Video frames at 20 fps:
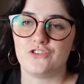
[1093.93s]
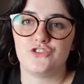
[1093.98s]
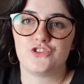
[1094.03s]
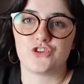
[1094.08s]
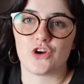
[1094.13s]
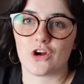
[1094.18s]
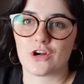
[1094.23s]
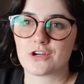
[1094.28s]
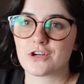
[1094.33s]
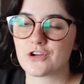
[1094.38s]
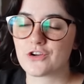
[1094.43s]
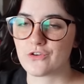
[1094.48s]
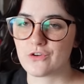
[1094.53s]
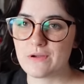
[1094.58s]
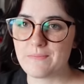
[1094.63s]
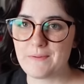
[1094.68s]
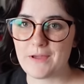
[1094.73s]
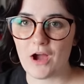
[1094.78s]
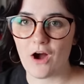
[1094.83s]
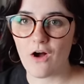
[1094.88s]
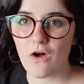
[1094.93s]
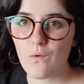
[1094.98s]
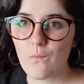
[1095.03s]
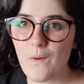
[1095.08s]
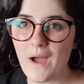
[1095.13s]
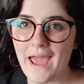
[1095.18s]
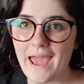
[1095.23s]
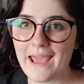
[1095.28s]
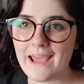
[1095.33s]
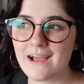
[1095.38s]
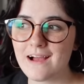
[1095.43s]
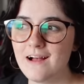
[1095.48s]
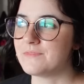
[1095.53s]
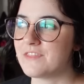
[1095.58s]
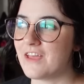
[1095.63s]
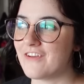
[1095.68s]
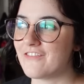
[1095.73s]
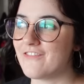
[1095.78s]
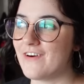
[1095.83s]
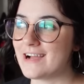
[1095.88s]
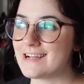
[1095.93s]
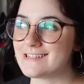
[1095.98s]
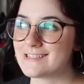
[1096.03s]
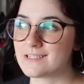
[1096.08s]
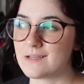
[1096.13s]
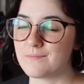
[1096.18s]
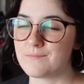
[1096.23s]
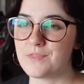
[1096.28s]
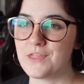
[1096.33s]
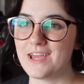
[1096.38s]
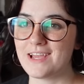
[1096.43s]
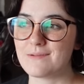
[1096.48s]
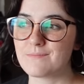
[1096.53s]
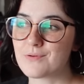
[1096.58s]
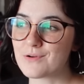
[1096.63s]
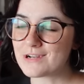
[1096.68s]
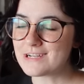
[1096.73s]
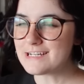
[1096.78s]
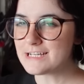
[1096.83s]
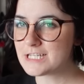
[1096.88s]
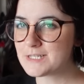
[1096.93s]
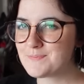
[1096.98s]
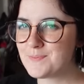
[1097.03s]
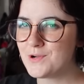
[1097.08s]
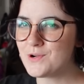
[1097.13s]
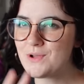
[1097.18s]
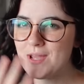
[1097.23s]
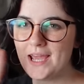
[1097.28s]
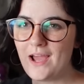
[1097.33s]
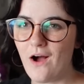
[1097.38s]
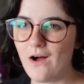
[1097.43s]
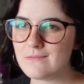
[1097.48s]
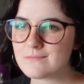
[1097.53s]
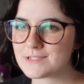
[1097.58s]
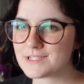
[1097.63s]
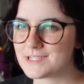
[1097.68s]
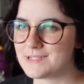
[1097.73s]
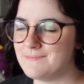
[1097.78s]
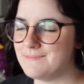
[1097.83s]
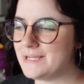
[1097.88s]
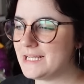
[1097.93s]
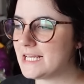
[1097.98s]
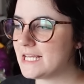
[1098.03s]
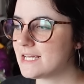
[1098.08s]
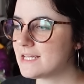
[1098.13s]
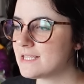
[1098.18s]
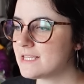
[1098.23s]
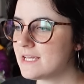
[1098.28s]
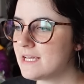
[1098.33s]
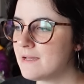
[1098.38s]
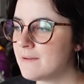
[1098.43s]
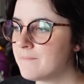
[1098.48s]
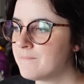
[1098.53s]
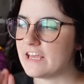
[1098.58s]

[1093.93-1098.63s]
dark, creepy hallway. They find something pretty spooky almost immediately.